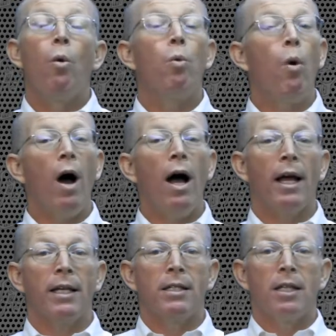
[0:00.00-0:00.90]

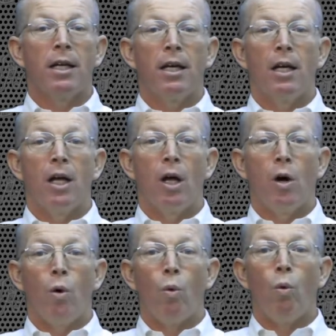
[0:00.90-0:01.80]
Want.
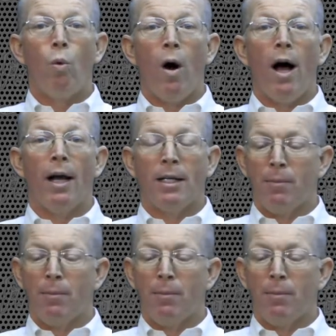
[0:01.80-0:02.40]
Want.